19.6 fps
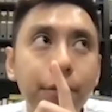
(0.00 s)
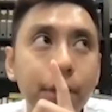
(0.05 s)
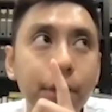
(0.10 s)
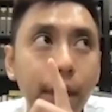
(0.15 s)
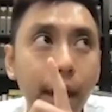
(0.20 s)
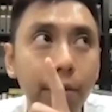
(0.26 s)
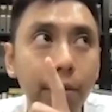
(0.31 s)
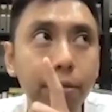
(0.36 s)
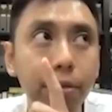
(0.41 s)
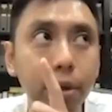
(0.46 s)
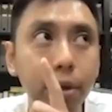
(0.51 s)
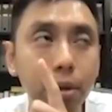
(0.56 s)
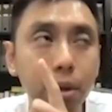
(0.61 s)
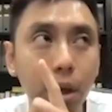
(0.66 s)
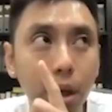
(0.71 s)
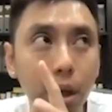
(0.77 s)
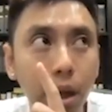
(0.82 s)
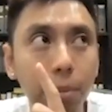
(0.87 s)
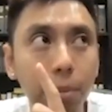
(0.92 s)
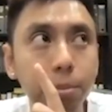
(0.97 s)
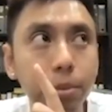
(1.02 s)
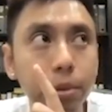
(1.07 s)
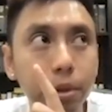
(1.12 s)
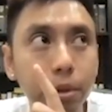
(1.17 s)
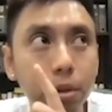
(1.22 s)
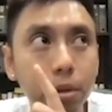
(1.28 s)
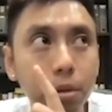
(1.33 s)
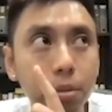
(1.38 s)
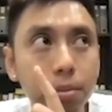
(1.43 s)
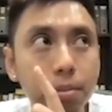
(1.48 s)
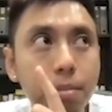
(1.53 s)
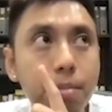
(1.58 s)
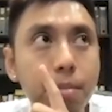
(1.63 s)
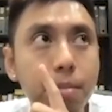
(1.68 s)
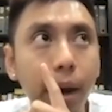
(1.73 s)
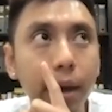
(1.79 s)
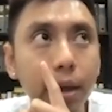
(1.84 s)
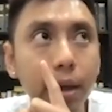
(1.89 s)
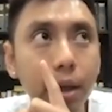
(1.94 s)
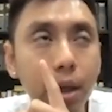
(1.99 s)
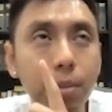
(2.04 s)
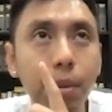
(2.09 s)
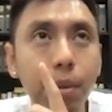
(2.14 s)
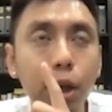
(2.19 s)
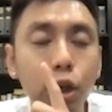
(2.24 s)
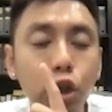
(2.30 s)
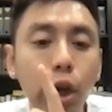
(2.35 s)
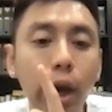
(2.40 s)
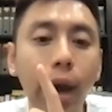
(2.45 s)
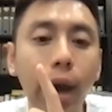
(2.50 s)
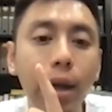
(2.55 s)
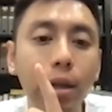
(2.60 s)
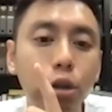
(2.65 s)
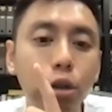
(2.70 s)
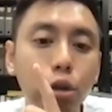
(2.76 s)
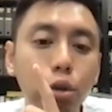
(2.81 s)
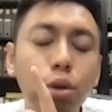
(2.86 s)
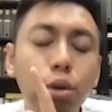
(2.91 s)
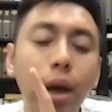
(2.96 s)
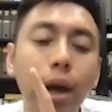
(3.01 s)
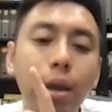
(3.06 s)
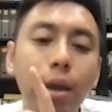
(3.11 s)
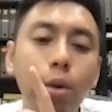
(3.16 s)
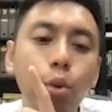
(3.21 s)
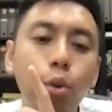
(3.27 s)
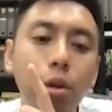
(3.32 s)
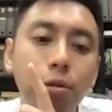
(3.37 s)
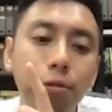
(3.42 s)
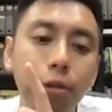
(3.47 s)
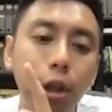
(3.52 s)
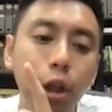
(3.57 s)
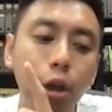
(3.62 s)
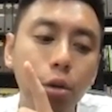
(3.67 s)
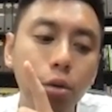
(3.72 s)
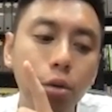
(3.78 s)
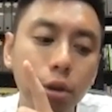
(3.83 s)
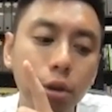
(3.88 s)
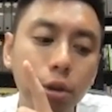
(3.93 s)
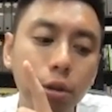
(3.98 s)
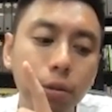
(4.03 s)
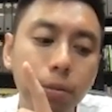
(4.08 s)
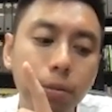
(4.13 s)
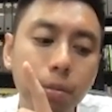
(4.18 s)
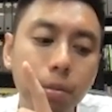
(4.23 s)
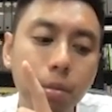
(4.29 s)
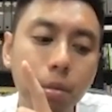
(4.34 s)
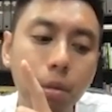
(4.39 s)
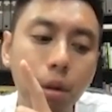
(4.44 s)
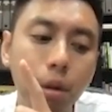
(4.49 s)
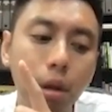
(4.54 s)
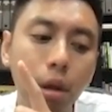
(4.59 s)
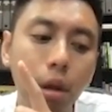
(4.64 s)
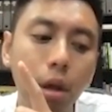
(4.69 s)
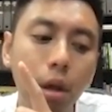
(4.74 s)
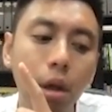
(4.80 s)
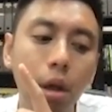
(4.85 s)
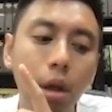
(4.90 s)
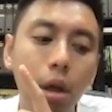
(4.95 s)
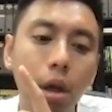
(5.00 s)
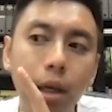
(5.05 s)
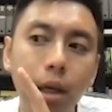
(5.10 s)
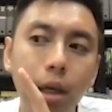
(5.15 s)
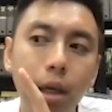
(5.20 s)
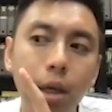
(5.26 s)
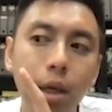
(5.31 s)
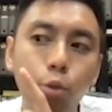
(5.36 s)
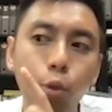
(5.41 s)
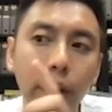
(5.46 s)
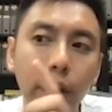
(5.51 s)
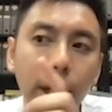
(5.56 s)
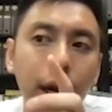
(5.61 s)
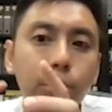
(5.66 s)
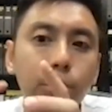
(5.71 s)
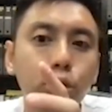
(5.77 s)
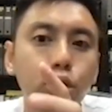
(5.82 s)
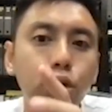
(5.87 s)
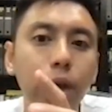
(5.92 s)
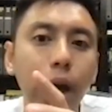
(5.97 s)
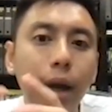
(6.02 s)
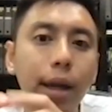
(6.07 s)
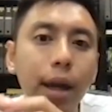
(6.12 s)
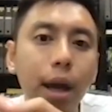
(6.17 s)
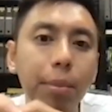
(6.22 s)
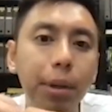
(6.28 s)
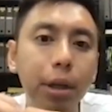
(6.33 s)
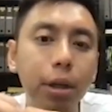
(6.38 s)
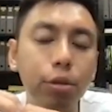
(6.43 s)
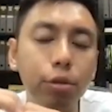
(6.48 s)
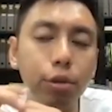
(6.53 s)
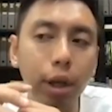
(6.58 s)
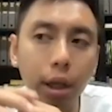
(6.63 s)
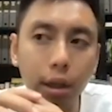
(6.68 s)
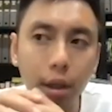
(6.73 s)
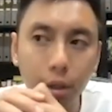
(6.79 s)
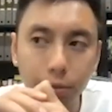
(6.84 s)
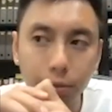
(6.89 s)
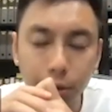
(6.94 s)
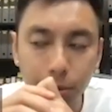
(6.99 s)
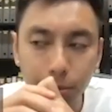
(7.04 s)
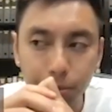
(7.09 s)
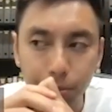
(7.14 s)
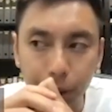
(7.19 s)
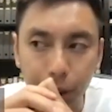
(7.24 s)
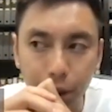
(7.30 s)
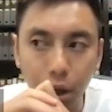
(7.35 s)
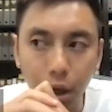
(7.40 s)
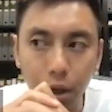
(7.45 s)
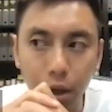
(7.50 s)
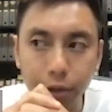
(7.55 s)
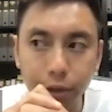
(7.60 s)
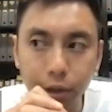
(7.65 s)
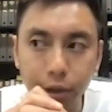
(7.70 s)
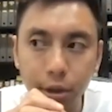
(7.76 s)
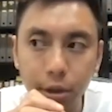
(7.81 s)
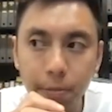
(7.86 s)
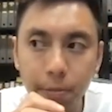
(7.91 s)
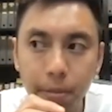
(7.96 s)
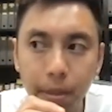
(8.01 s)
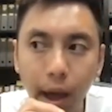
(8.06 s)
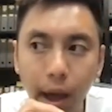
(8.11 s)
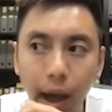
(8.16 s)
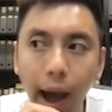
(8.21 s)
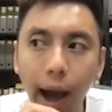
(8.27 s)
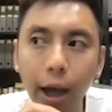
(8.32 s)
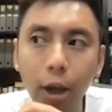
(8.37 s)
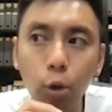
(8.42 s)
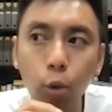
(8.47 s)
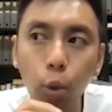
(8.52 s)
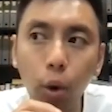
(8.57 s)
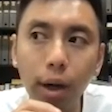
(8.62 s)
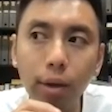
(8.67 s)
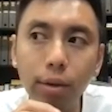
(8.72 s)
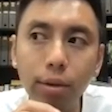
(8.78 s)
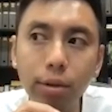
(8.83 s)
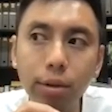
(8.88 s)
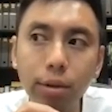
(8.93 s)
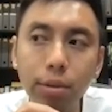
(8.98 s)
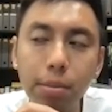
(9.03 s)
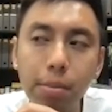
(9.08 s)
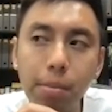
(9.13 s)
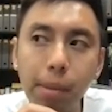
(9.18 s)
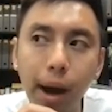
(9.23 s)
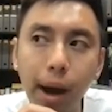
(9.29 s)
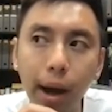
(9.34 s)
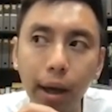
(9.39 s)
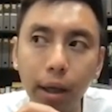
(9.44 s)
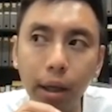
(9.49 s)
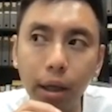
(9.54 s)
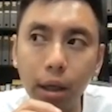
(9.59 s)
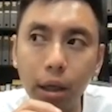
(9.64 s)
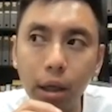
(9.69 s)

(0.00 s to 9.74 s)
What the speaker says: never plumbed my image ads together with videos when it comes to dynamic creatives, because I want my